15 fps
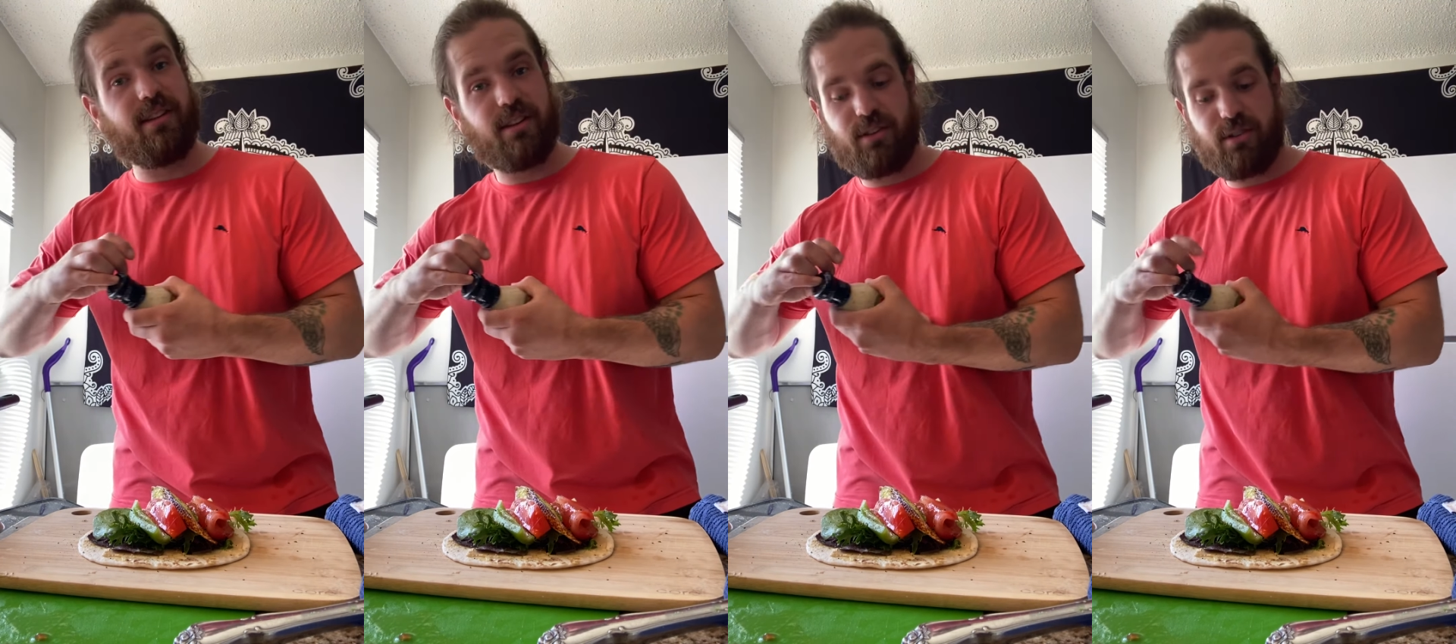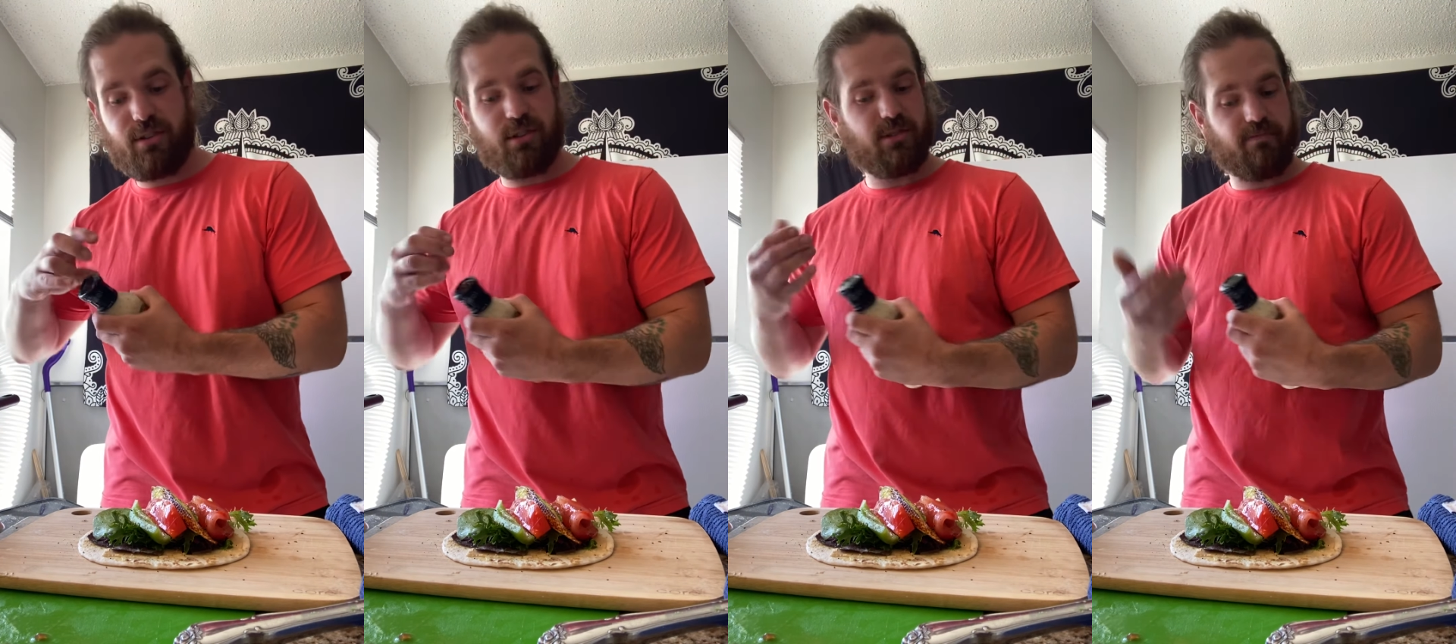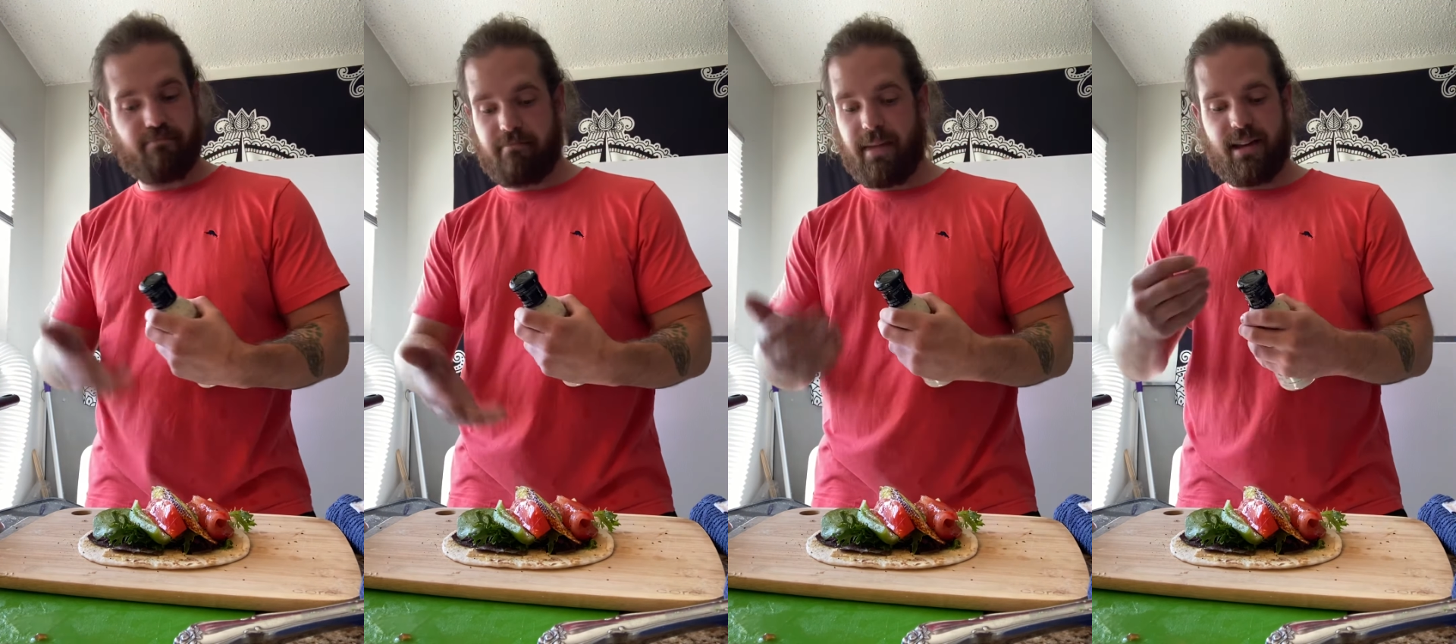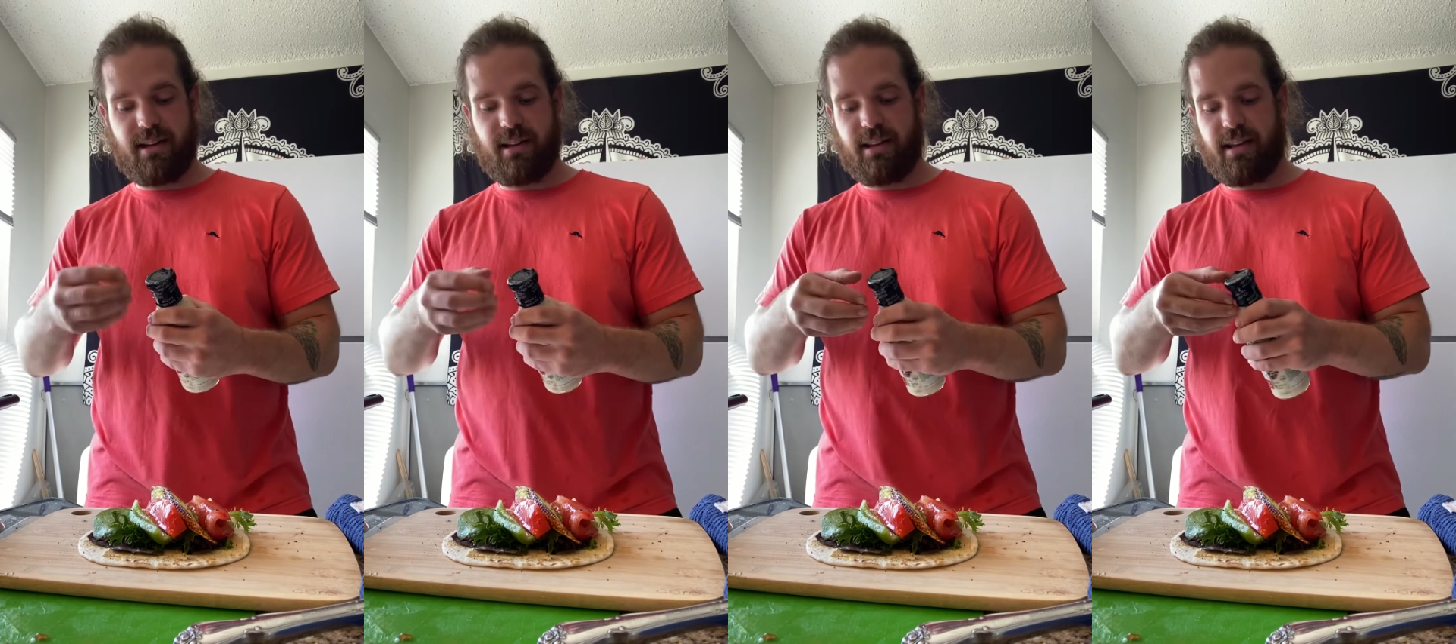You could just
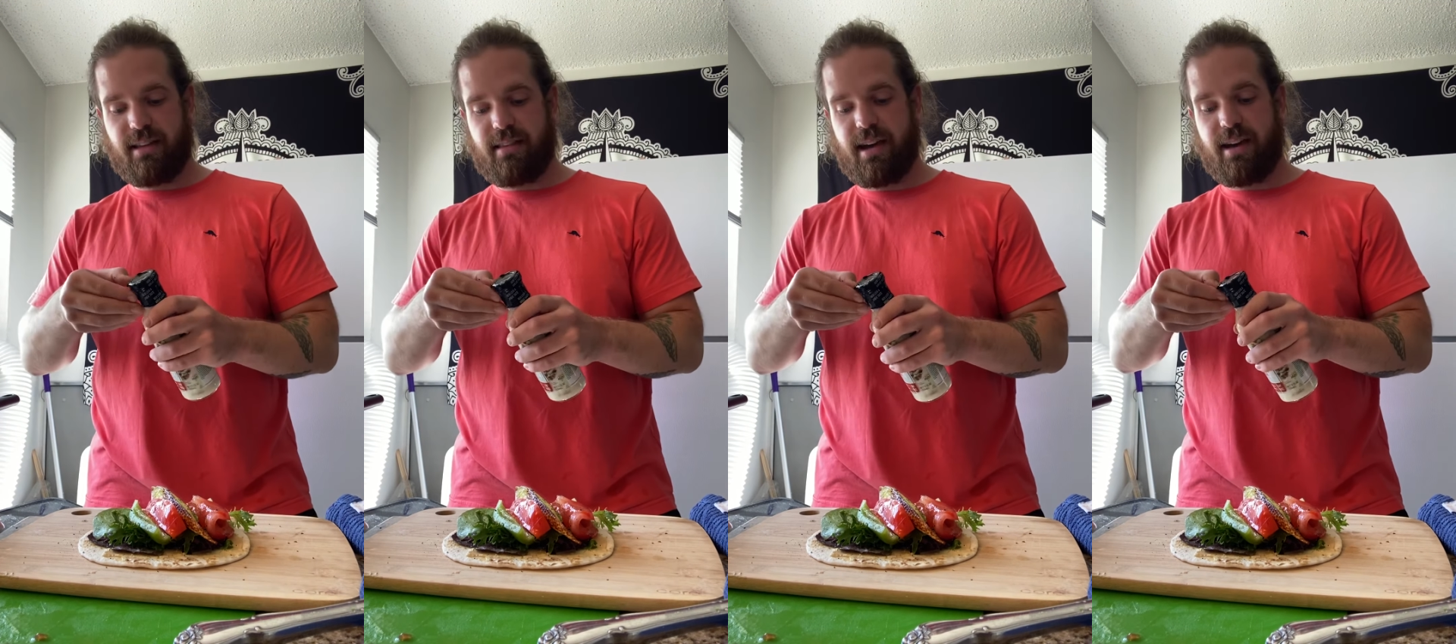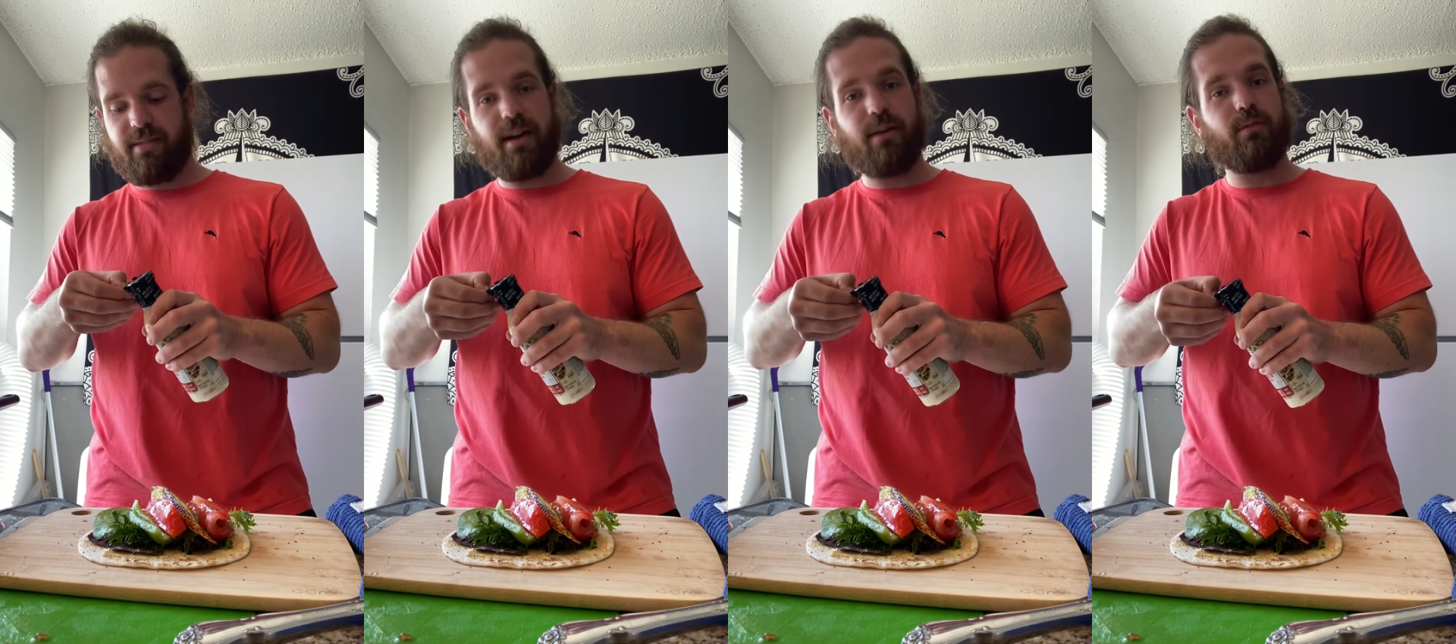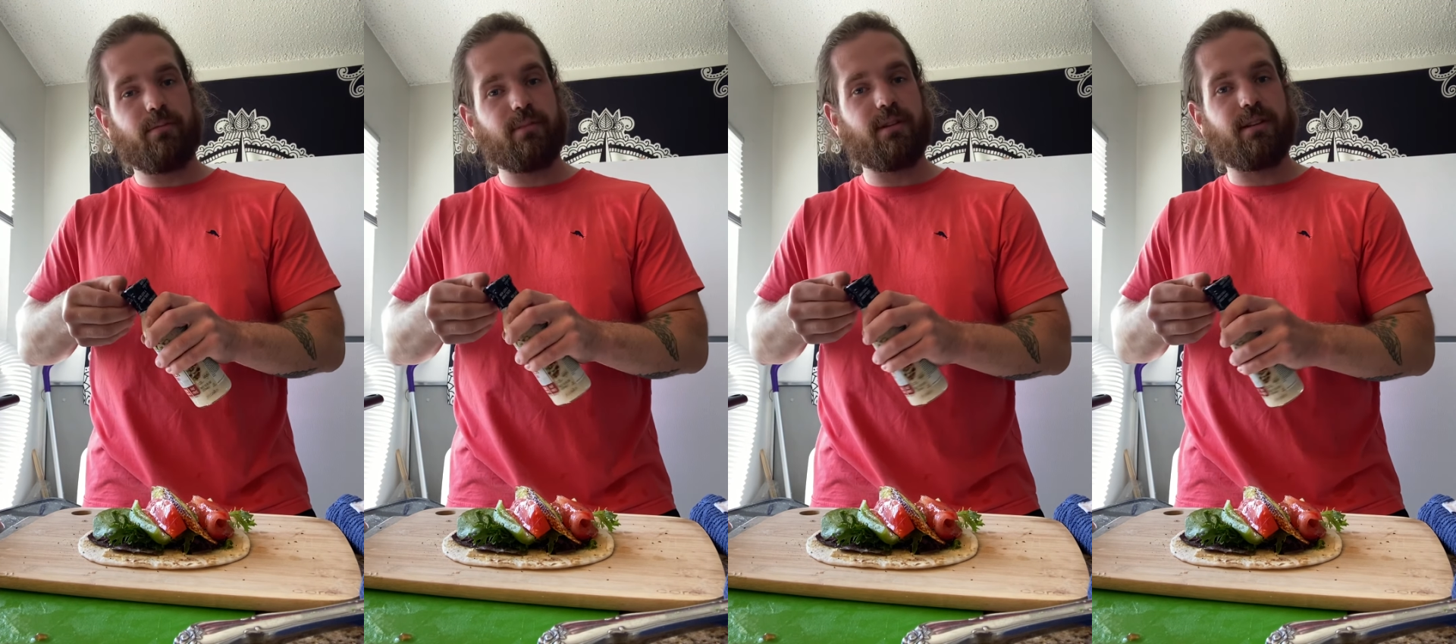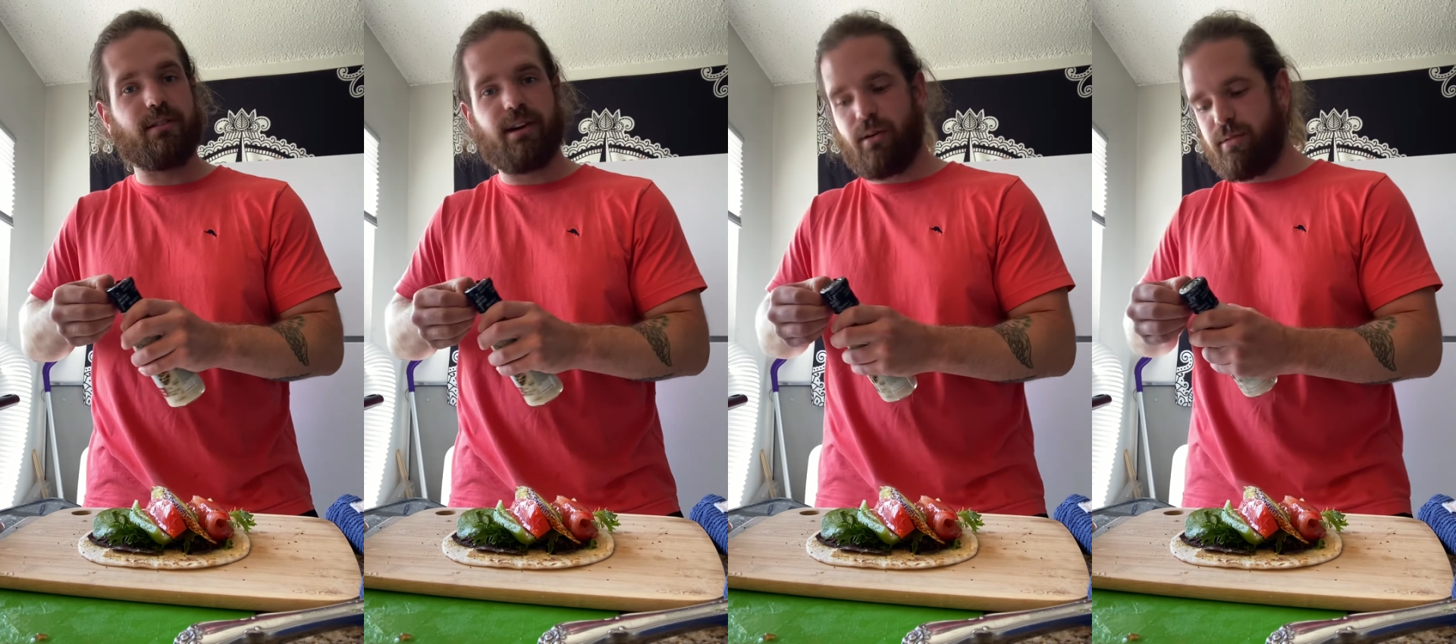end it like that, and that would
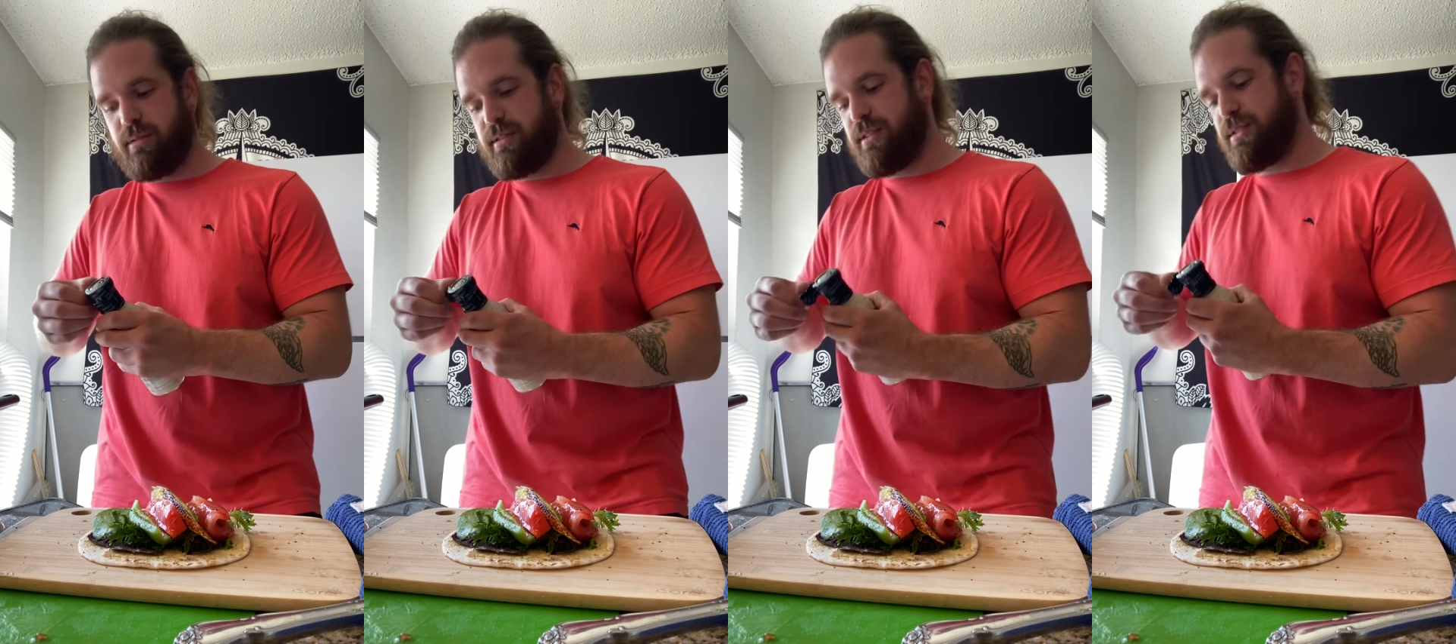be healthier.